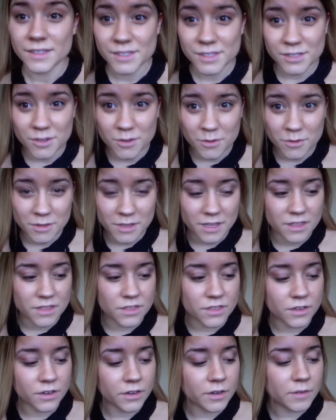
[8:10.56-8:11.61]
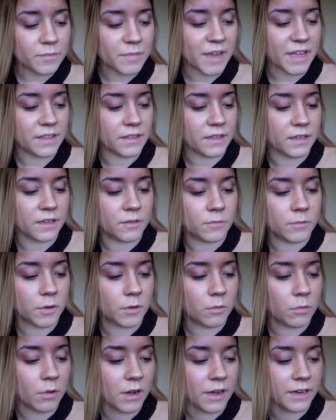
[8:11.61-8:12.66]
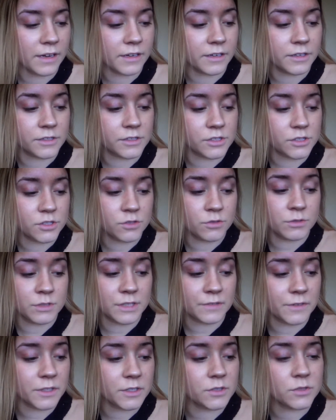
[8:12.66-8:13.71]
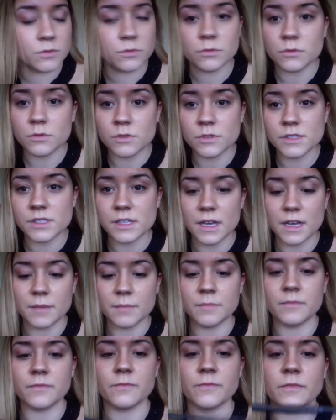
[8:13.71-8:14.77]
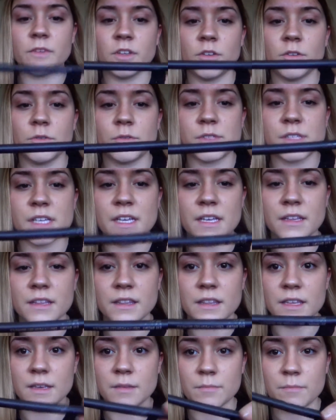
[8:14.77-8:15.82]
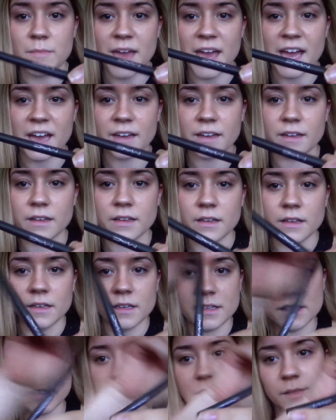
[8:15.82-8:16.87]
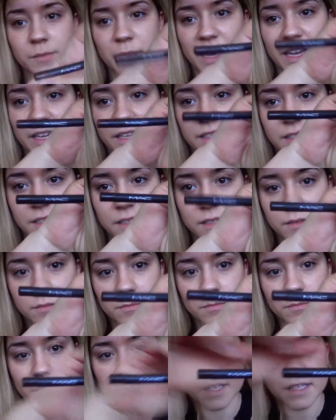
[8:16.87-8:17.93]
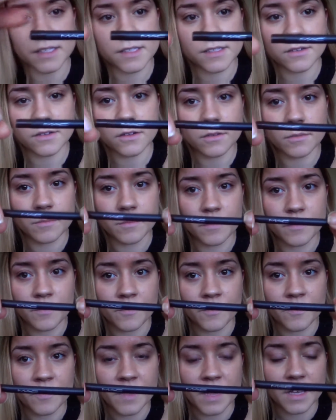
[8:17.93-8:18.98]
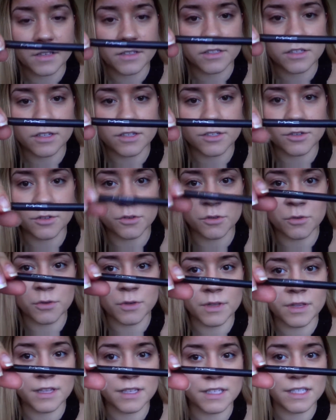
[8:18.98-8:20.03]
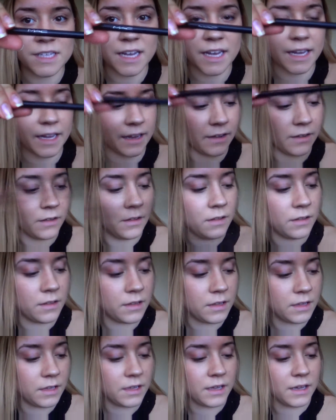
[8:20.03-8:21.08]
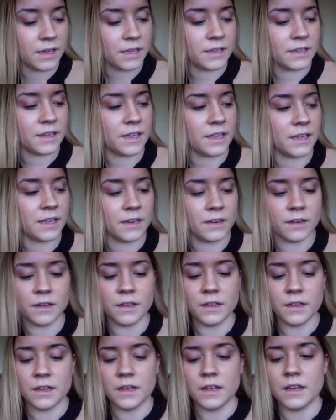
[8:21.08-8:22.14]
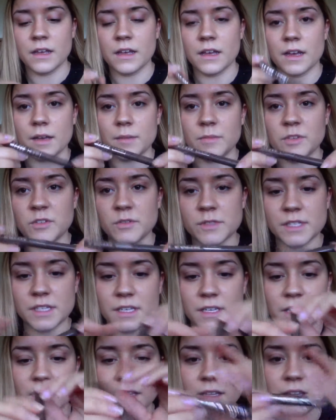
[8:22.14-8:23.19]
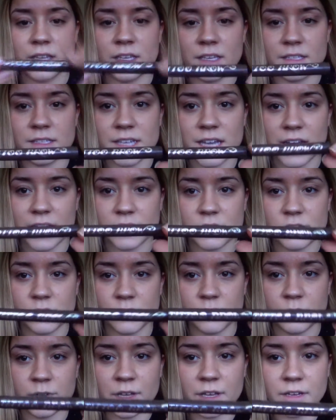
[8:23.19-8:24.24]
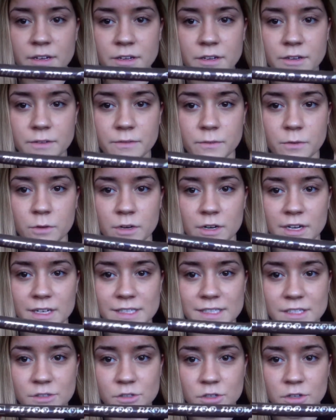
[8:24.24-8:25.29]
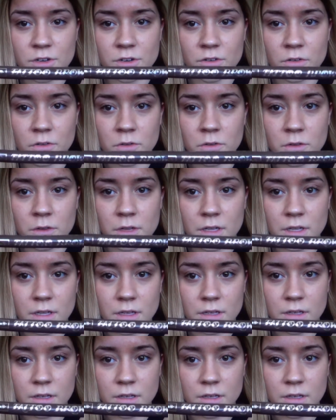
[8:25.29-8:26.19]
So the third method requires 2 different tools. I'm using the MAC spiked pencil to do the tail, and then I'm using the tattoo liner for additional